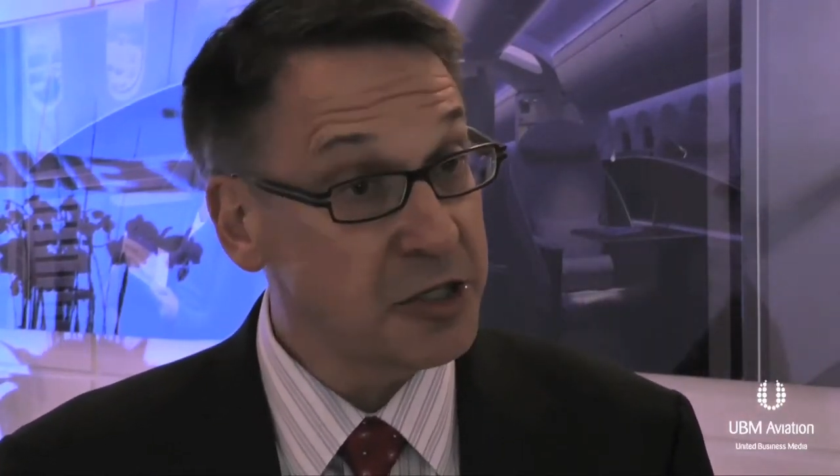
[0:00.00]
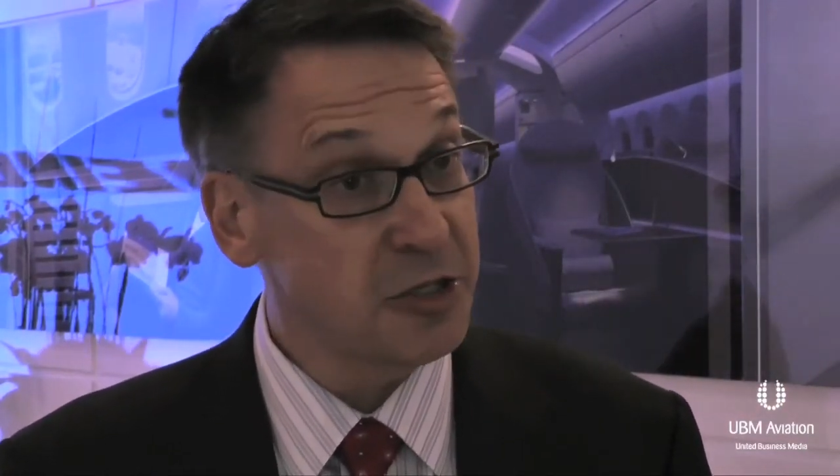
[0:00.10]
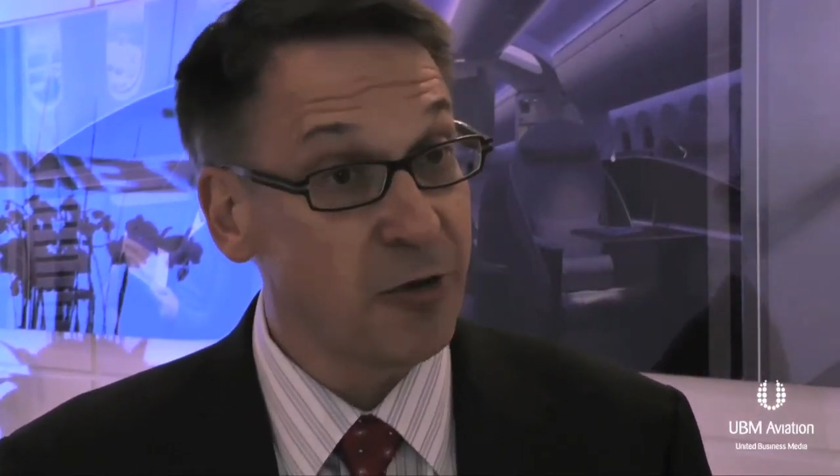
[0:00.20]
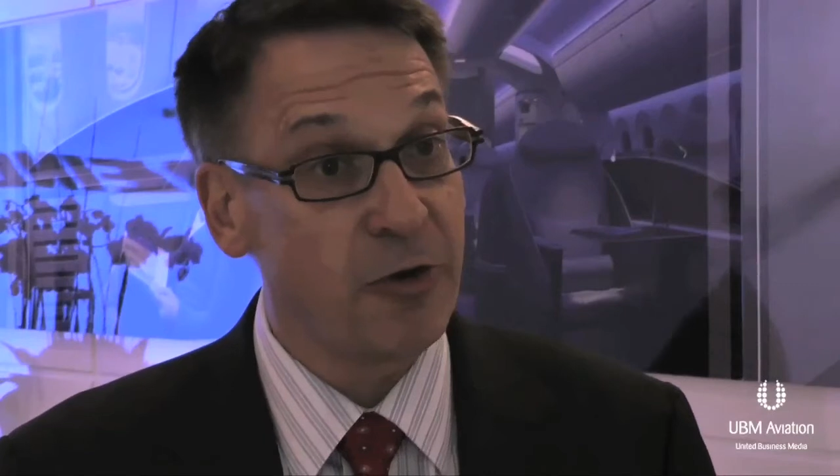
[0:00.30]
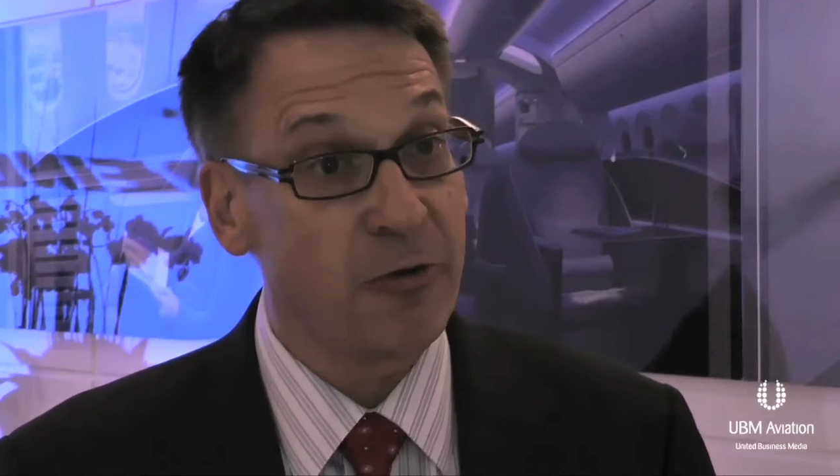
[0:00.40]
to
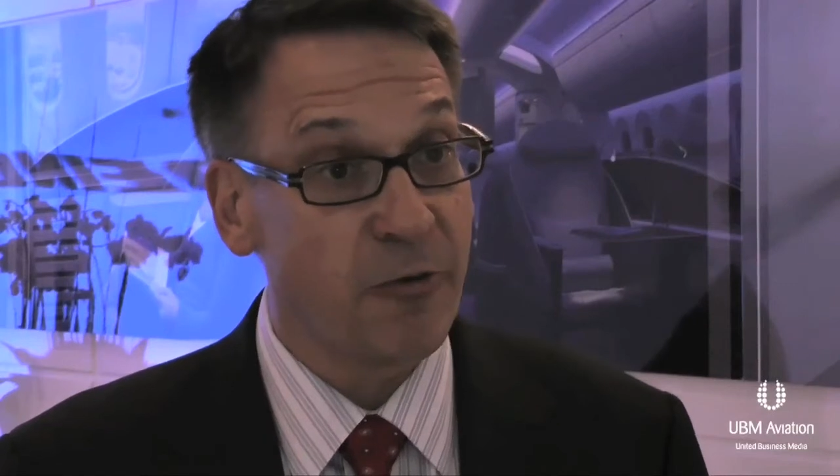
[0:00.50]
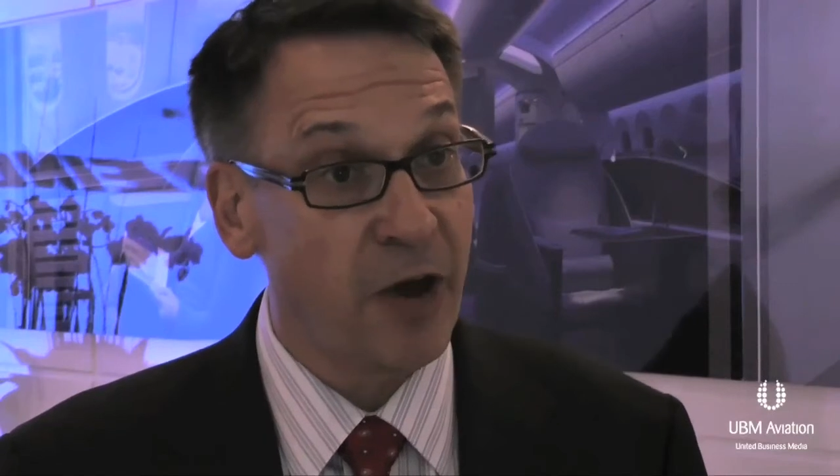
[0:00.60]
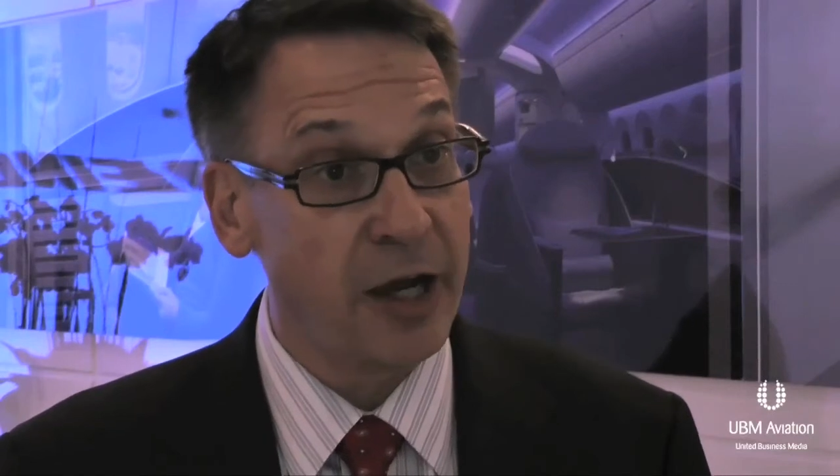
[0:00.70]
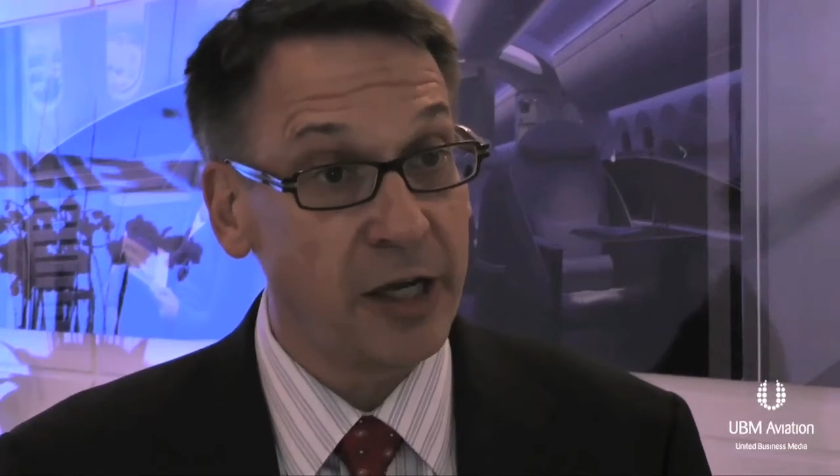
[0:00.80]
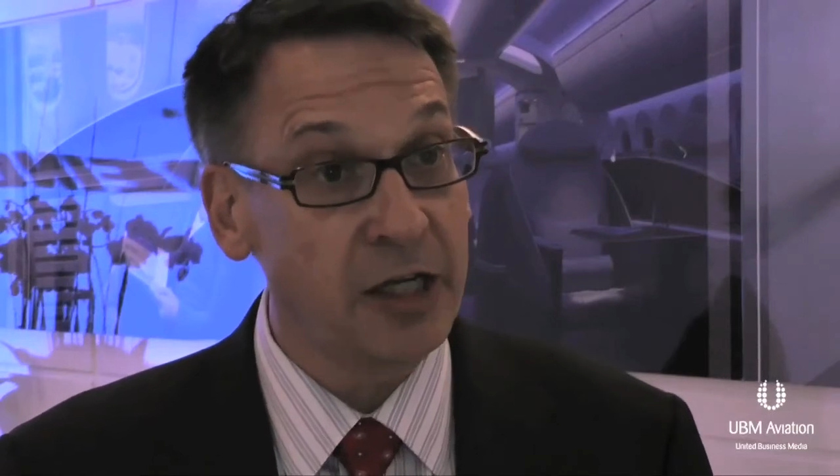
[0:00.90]

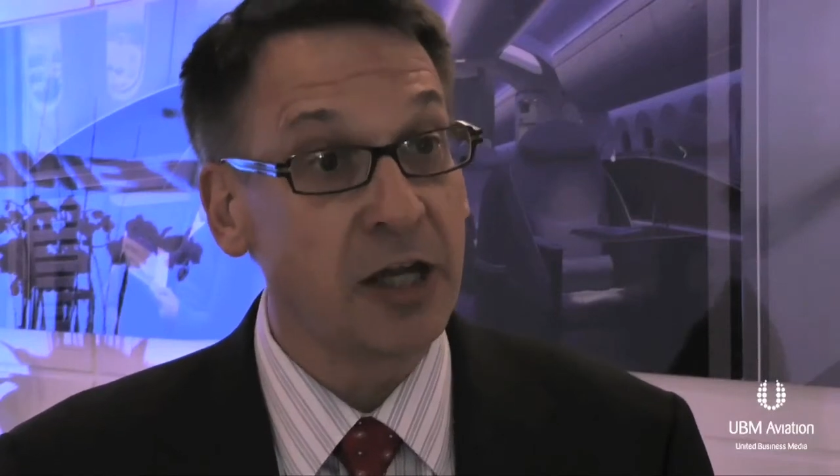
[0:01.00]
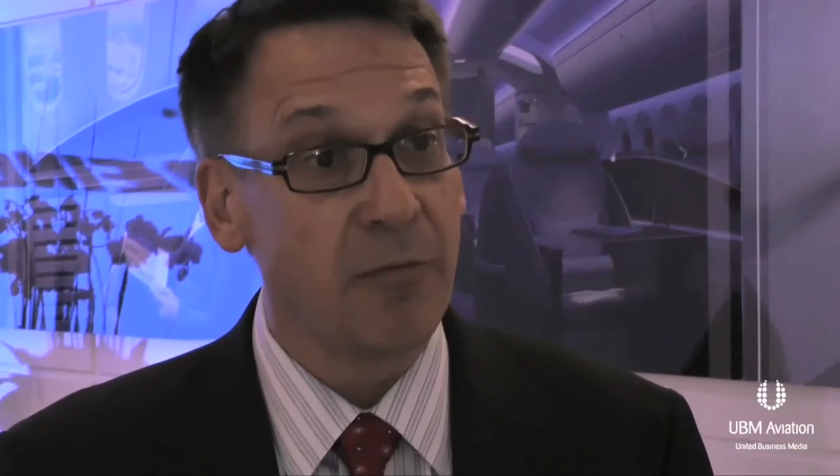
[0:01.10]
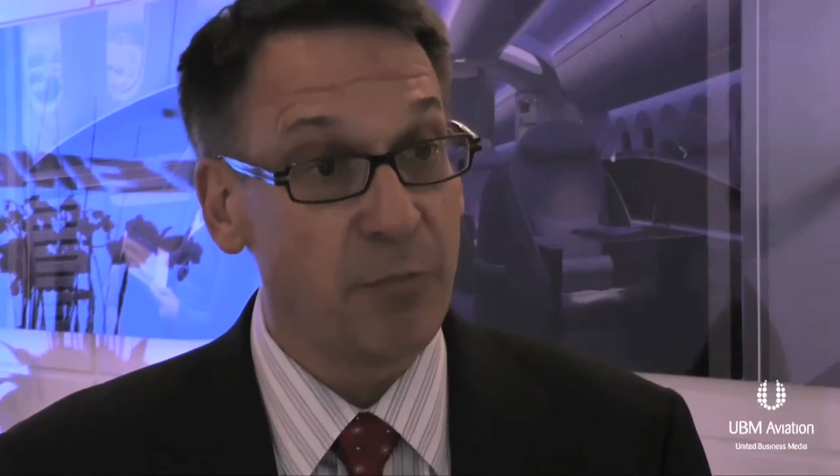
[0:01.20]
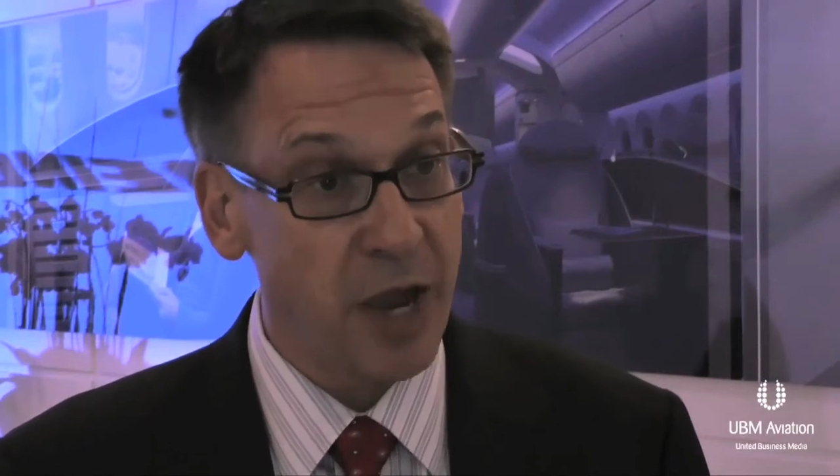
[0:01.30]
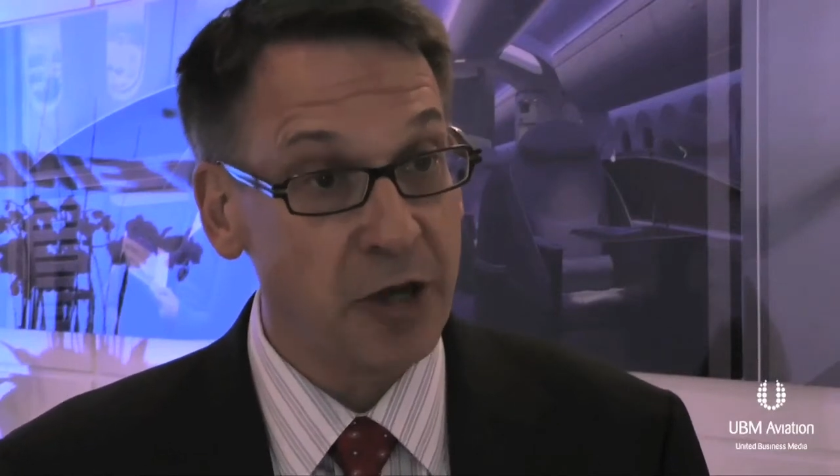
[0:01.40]
certify it
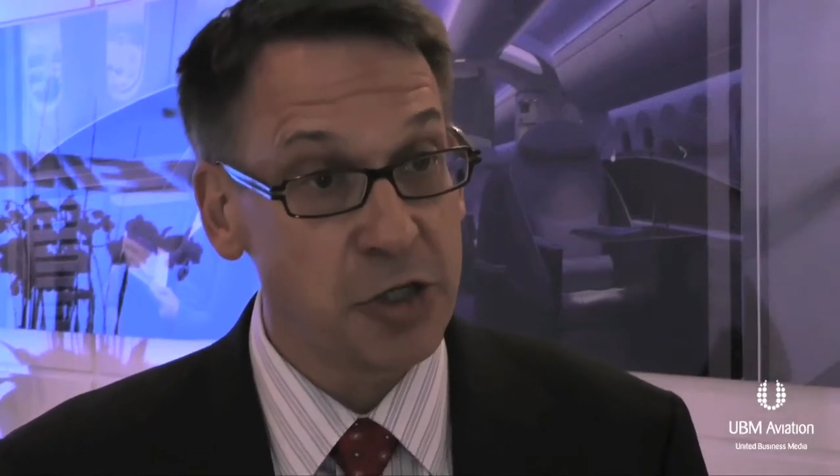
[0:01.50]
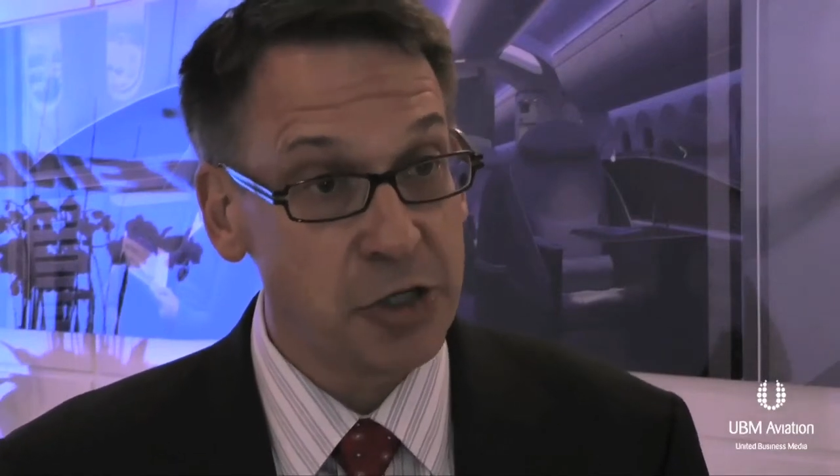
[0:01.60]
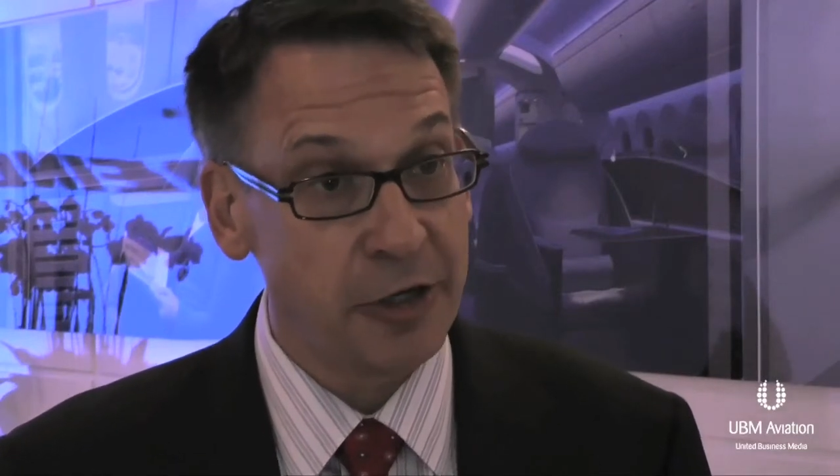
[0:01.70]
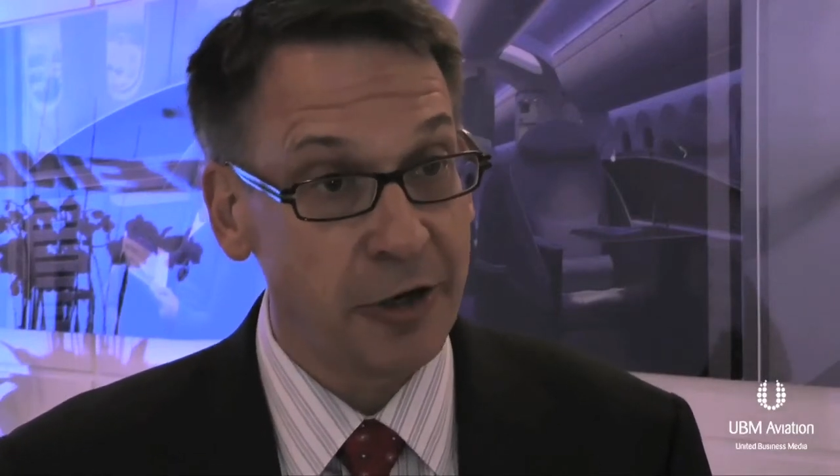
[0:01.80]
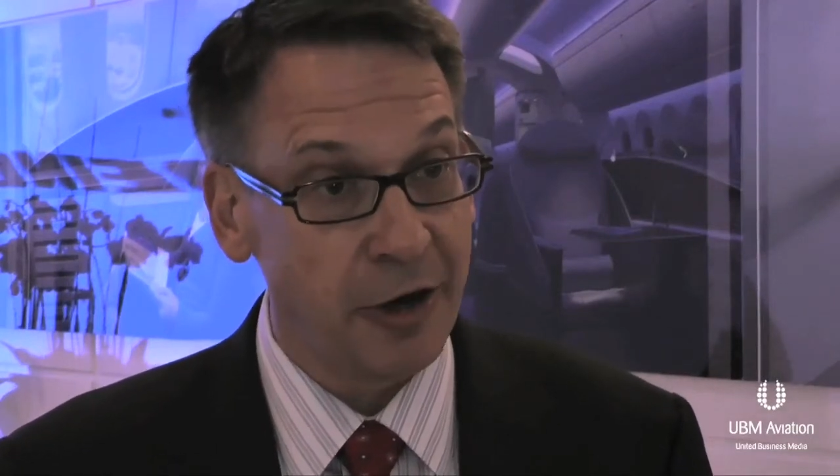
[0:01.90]
next
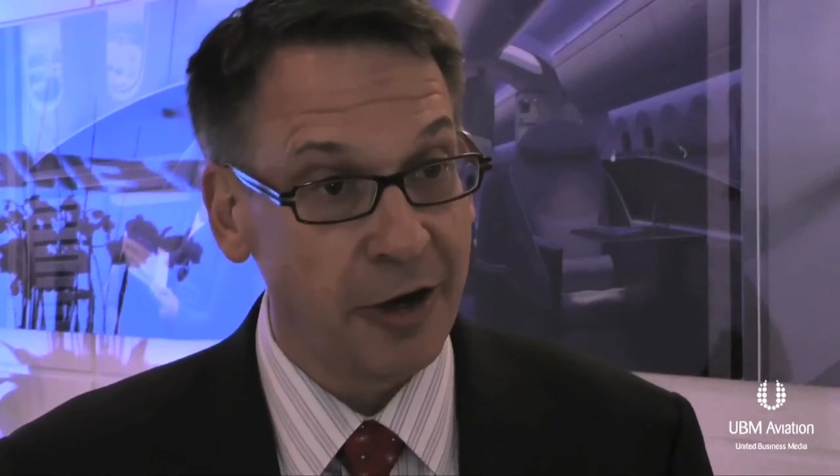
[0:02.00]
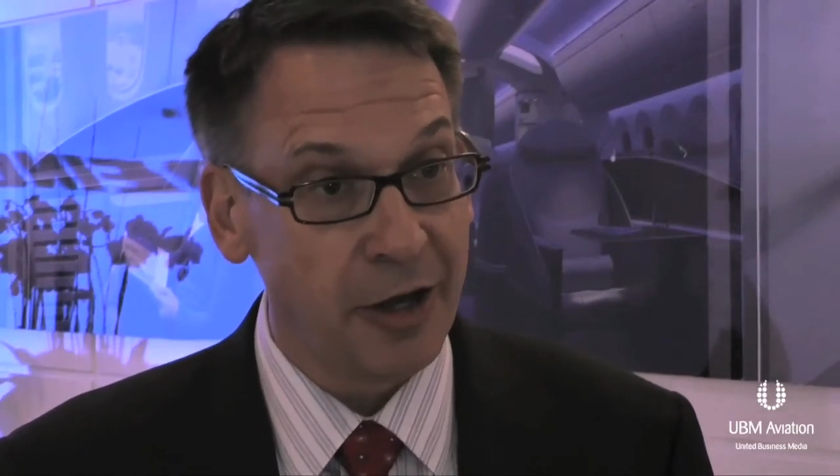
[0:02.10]
year,